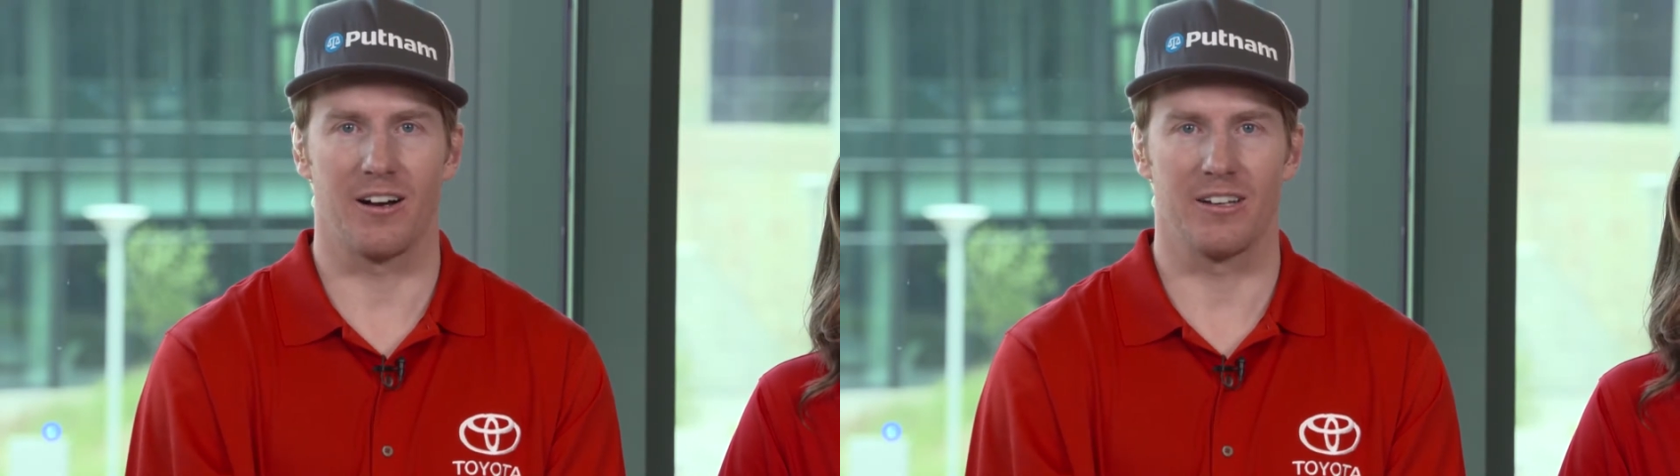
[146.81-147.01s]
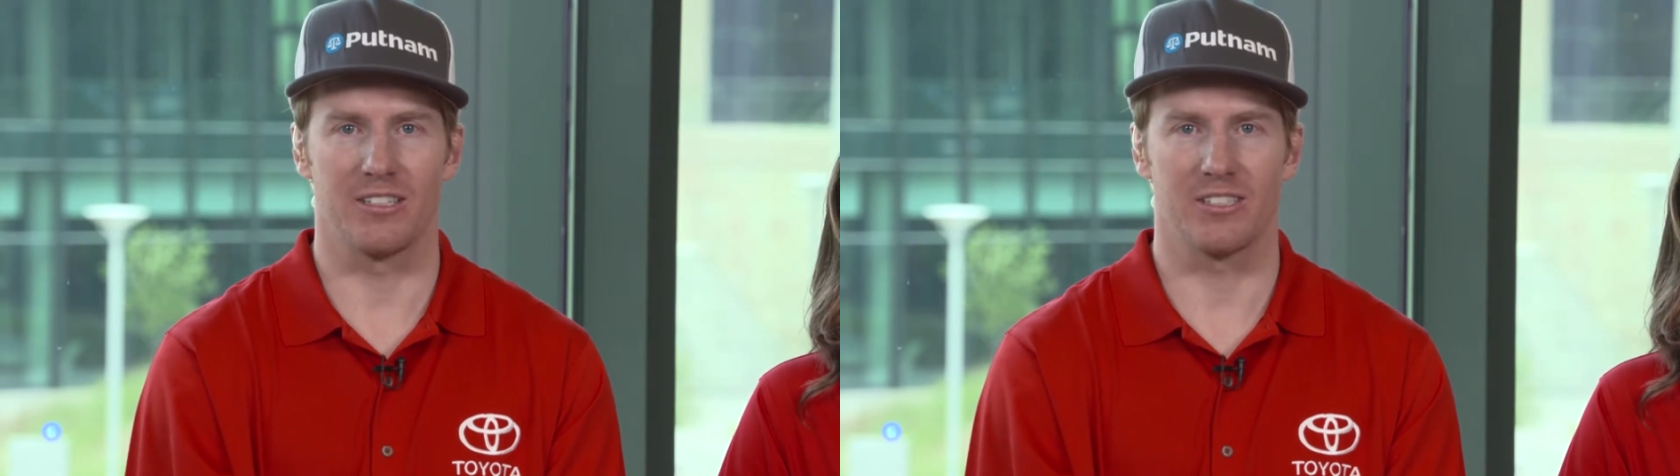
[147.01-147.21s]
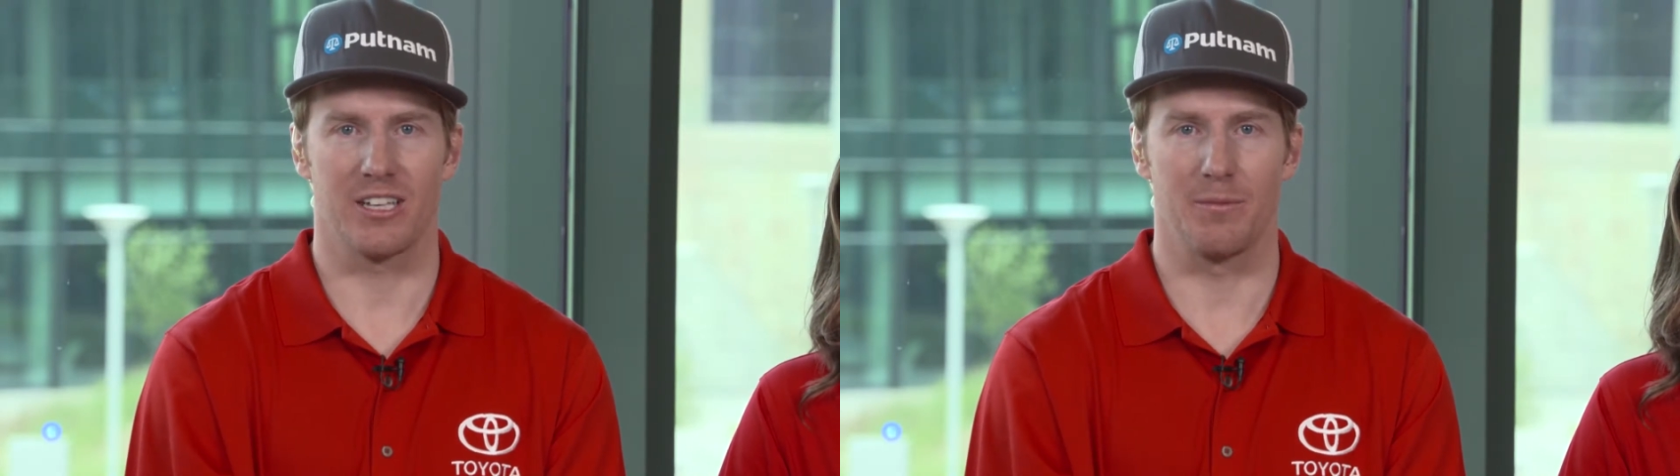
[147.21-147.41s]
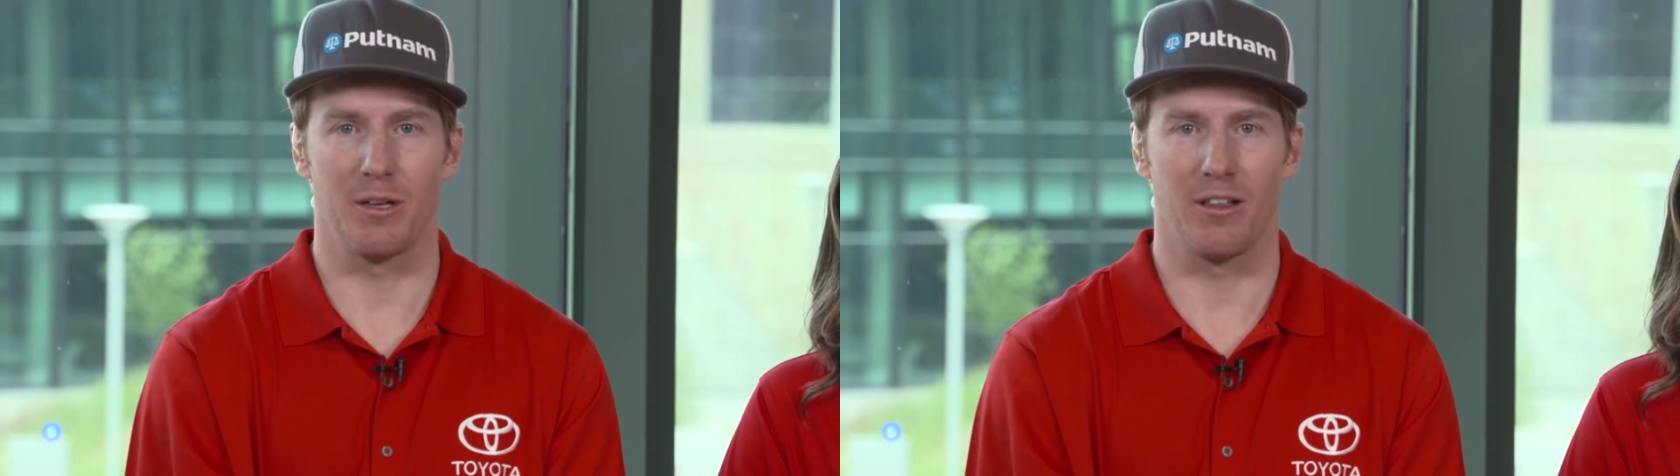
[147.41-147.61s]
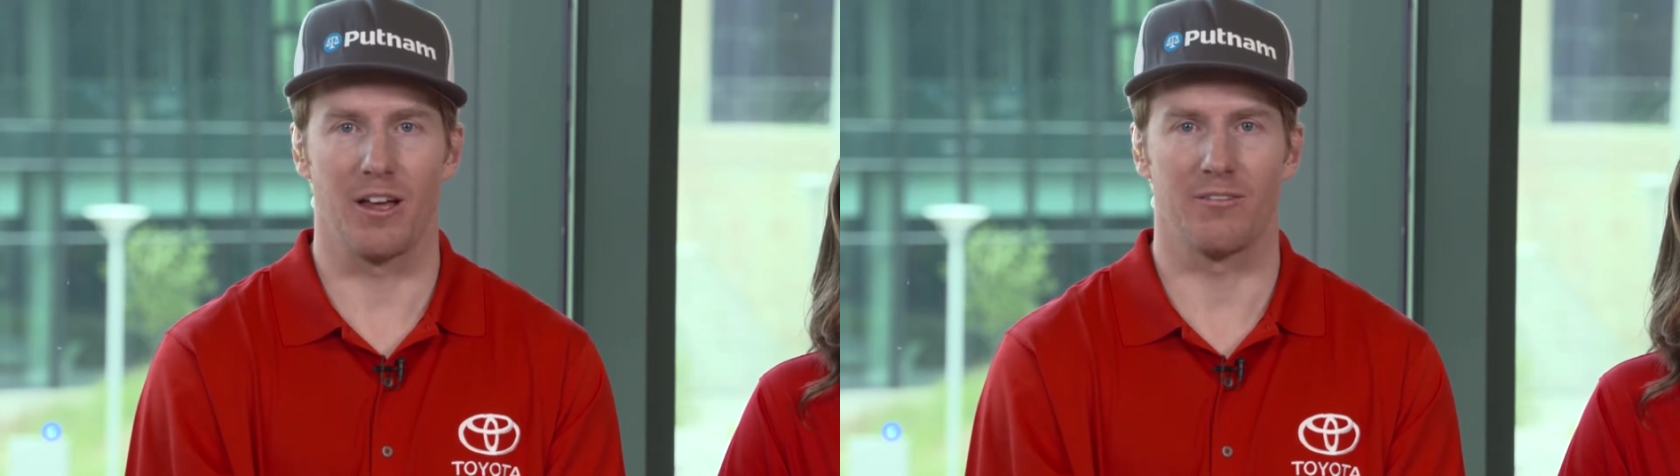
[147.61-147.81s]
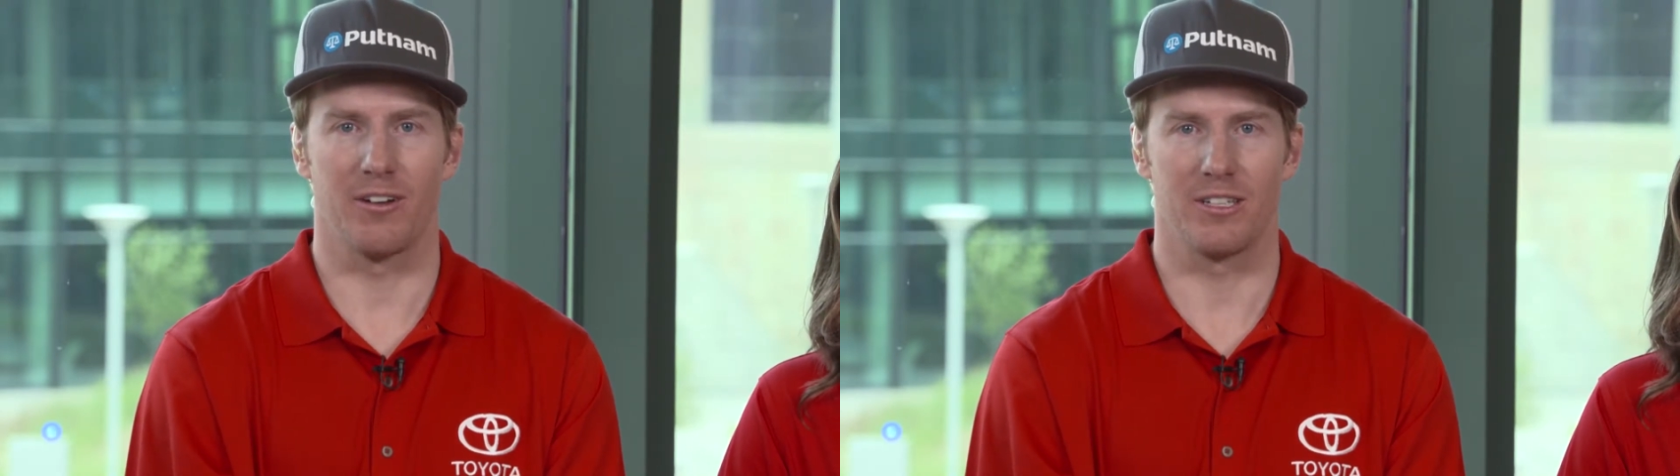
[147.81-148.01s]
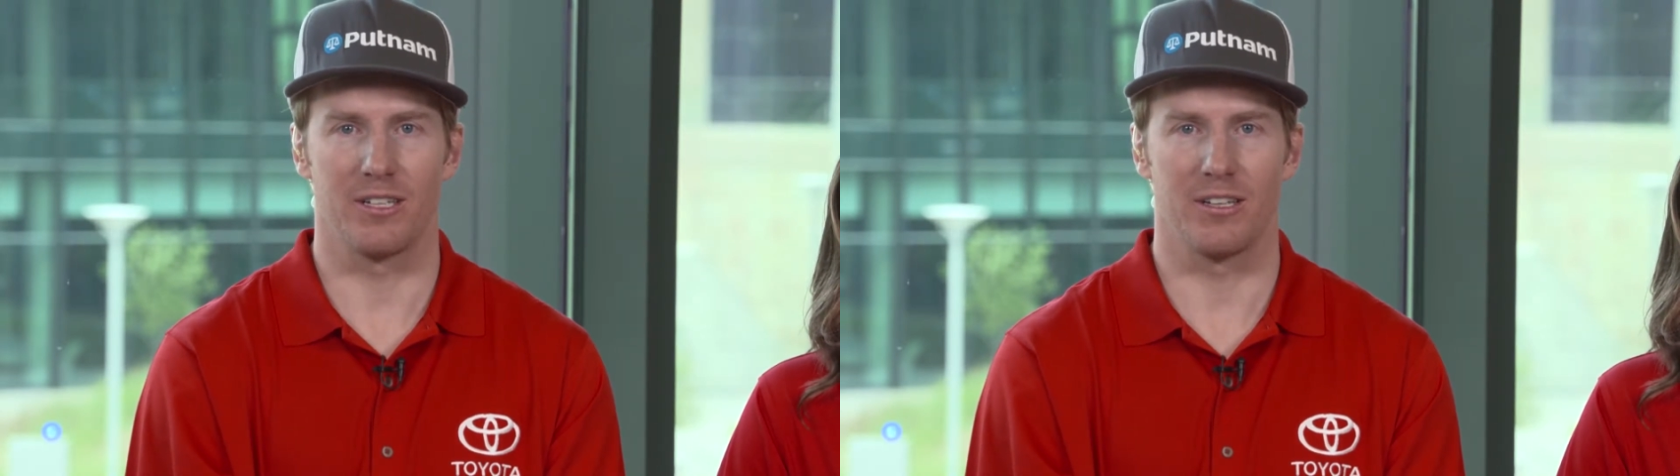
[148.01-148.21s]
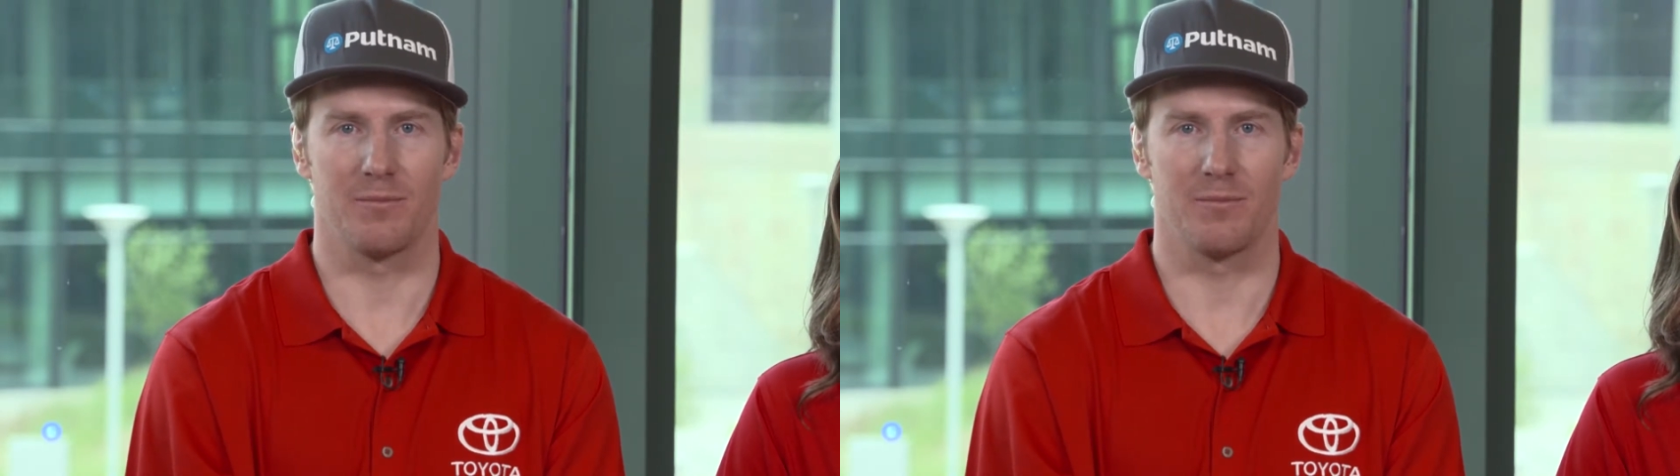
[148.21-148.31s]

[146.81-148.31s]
and it's going to be a lot of fun to